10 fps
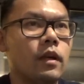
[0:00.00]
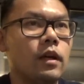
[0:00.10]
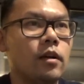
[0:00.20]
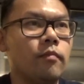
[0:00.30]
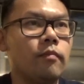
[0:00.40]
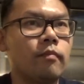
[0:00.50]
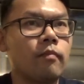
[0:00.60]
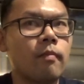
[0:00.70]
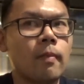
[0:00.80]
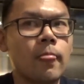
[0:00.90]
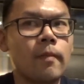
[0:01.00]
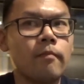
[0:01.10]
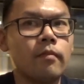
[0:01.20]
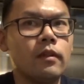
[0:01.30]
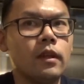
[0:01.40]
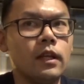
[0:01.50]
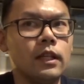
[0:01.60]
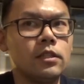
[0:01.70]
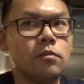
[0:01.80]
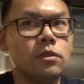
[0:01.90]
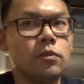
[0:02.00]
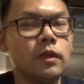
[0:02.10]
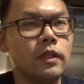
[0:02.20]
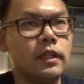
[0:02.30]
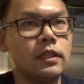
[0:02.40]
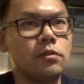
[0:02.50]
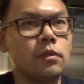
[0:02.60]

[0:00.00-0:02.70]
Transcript: Oh, yeah. And that's almost one of the things